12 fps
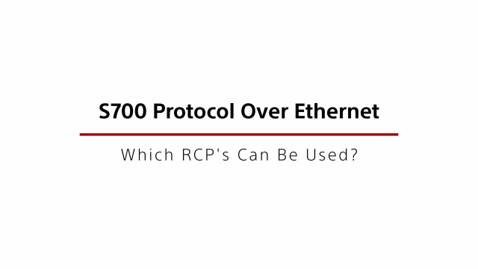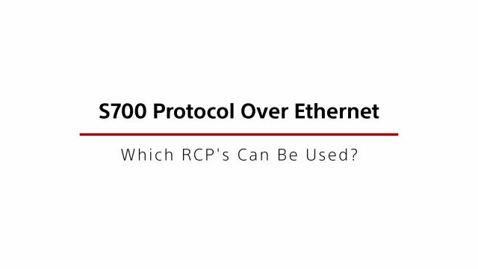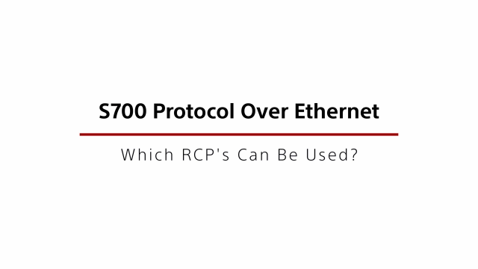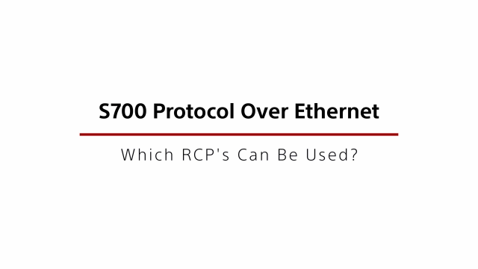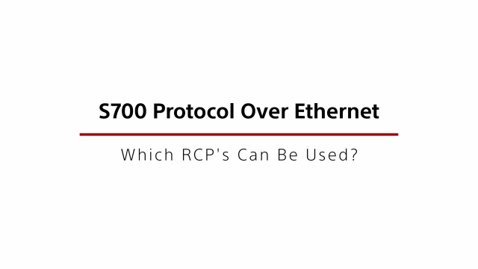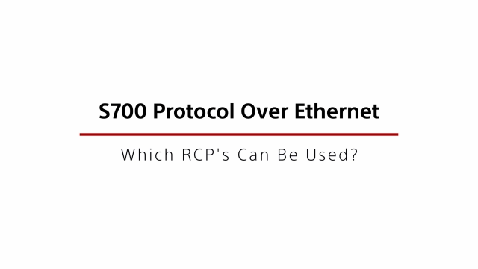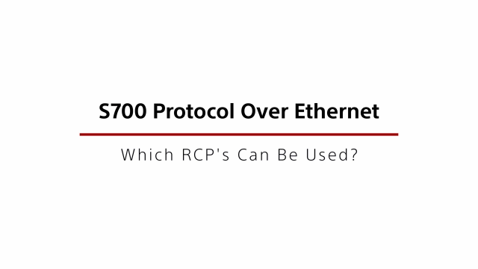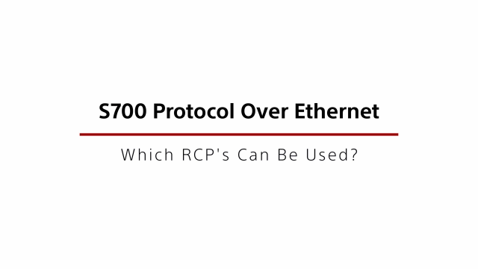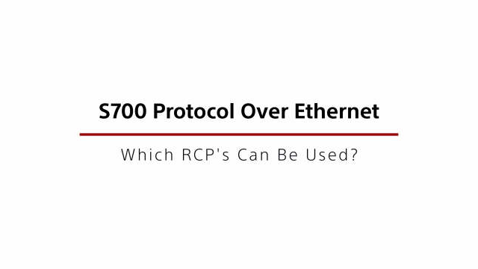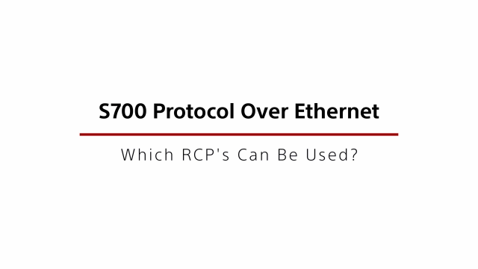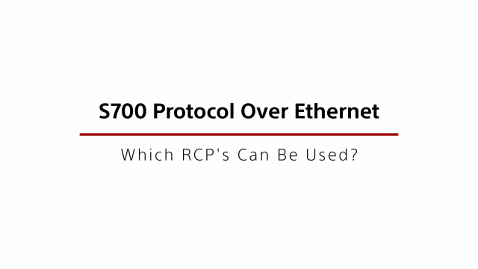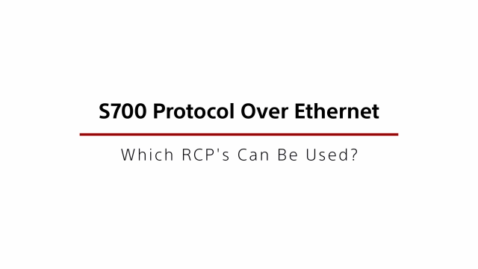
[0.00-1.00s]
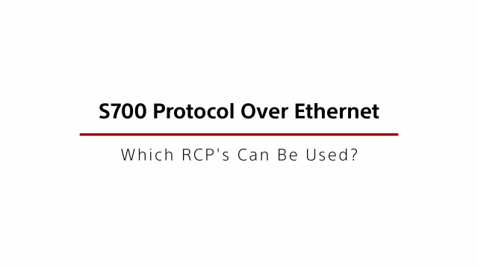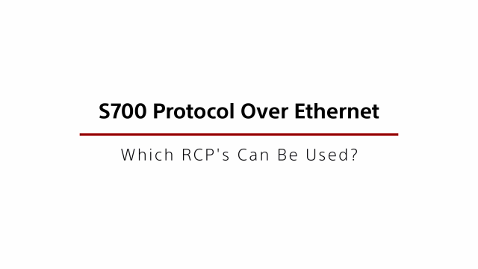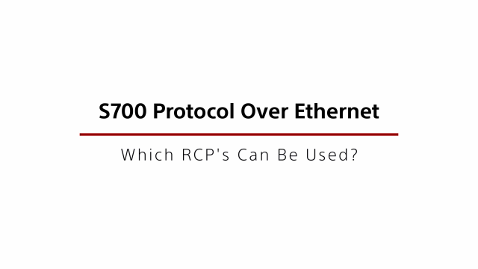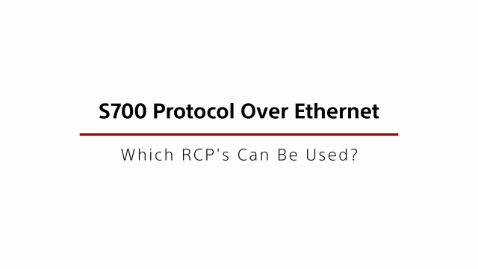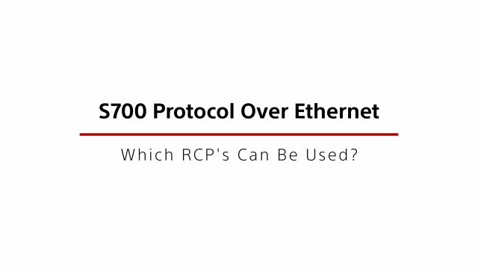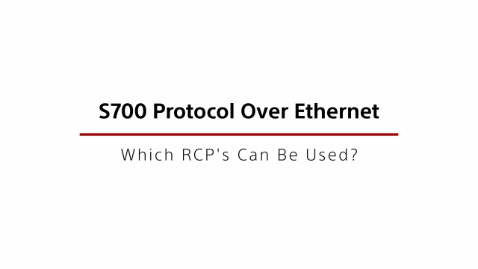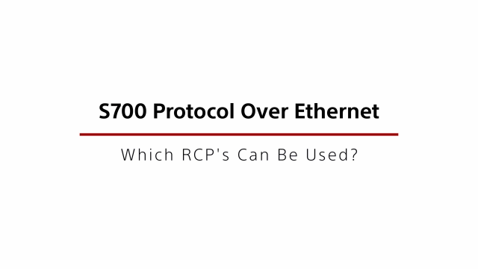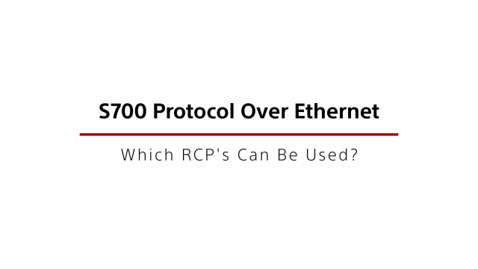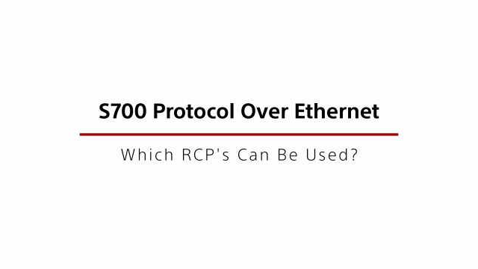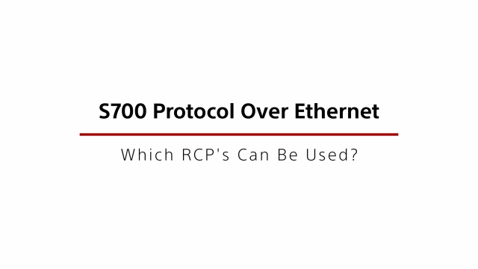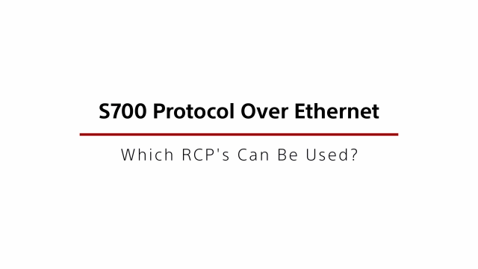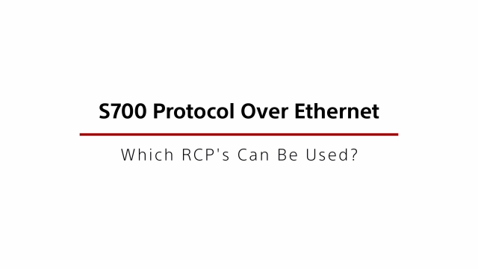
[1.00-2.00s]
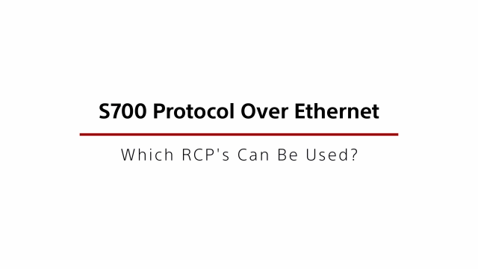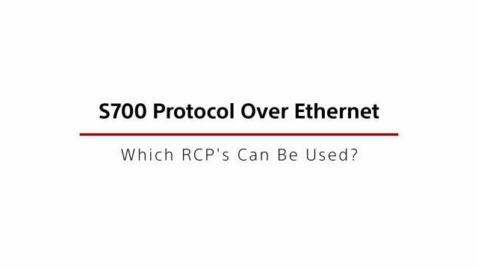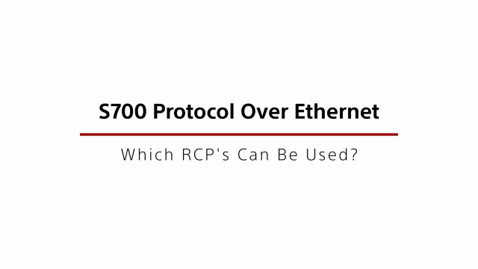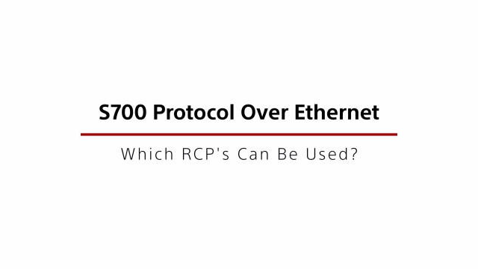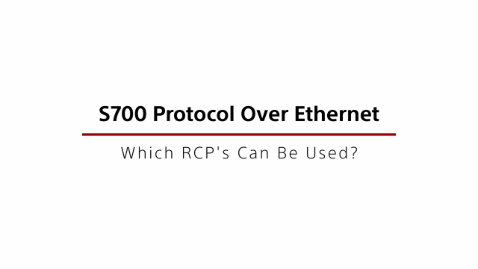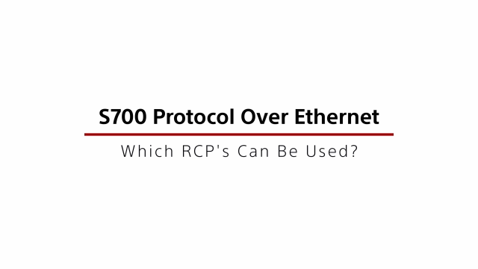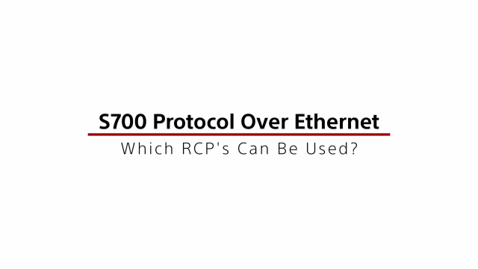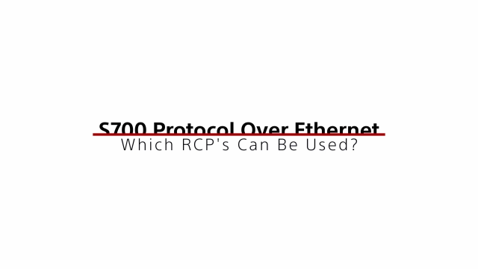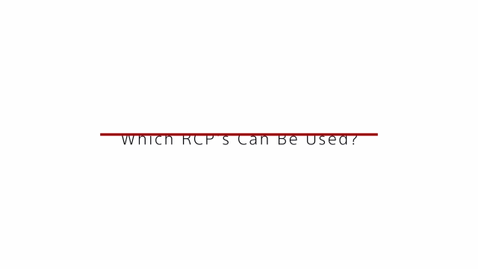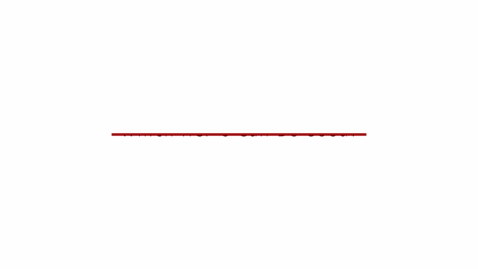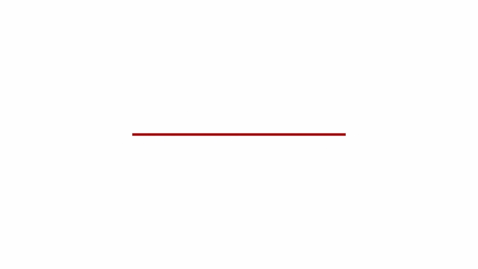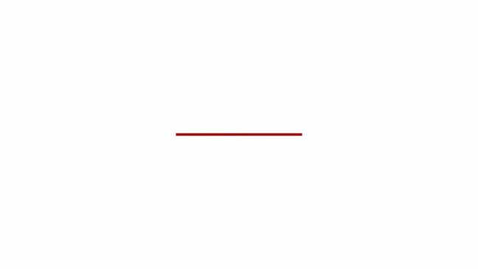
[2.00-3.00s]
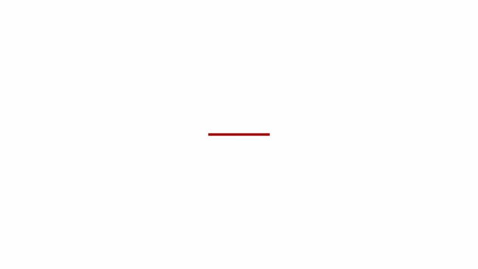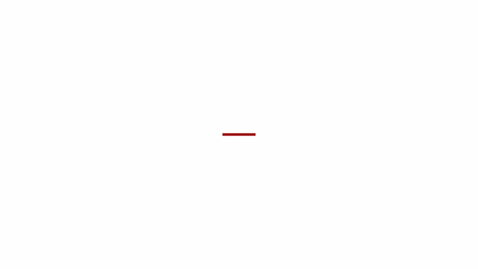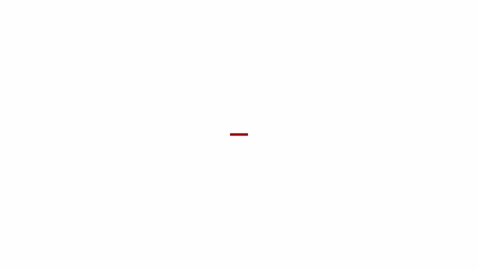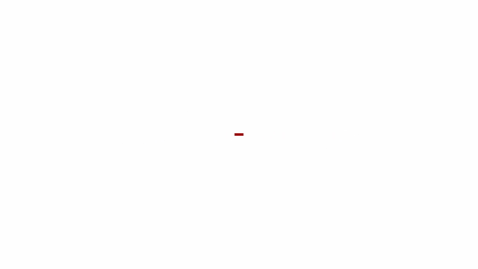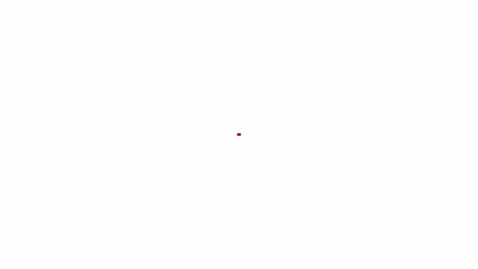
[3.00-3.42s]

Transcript: No face is visible, so there are no lips to read.